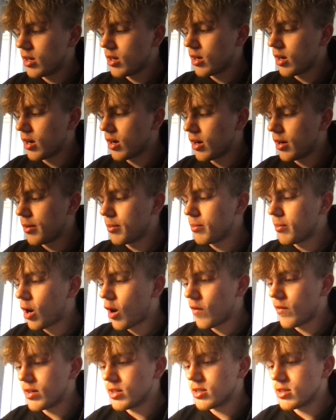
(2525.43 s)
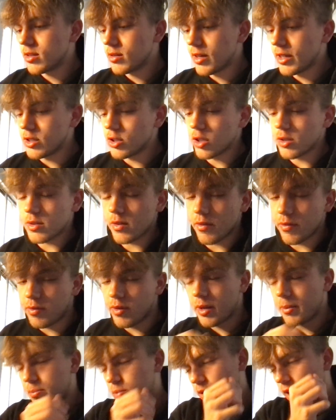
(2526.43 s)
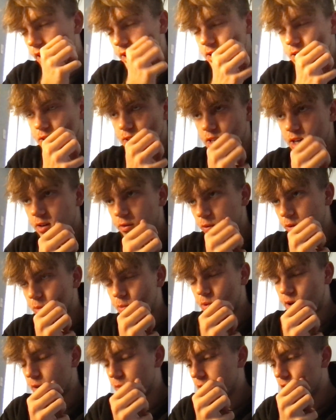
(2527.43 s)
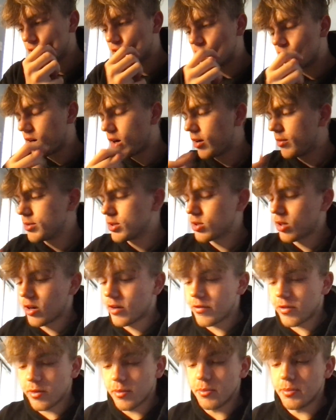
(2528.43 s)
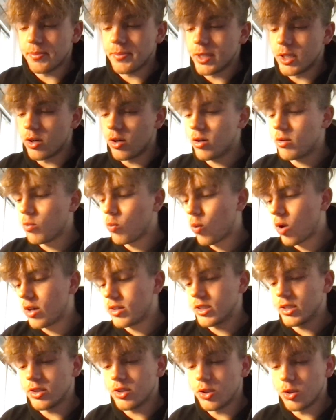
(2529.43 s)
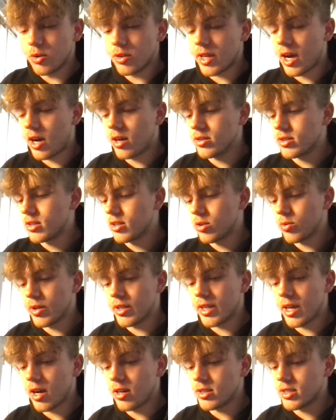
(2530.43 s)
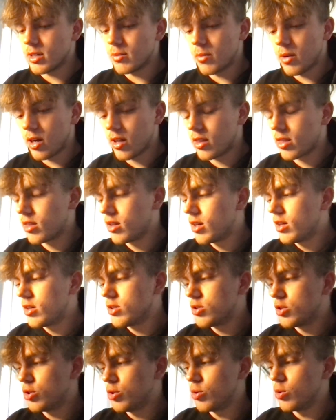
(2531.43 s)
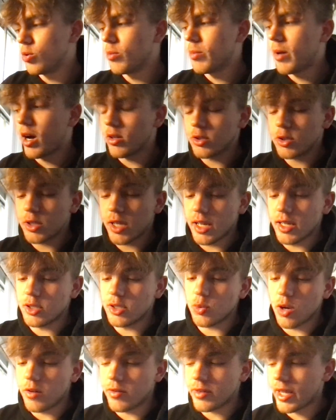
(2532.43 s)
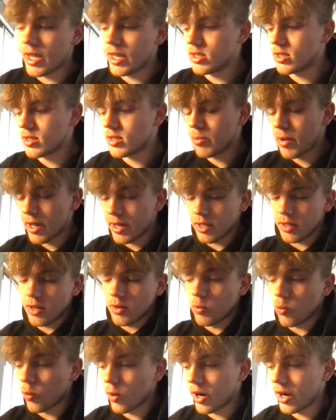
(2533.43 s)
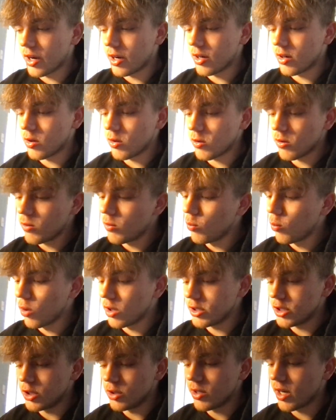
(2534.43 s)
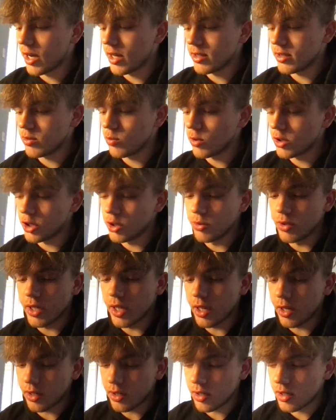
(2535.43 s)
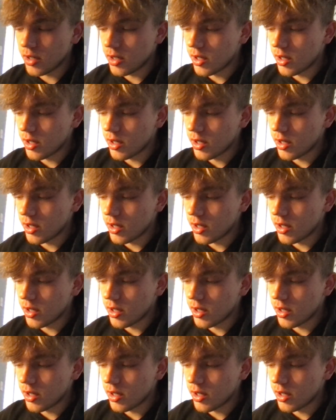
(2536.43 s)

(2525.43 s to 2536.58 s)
Obviously, in terms of like price and stuff, we pretty much start from 1 to 2,000, 3,000 a month to about 10 to 12K, just depending on what you need.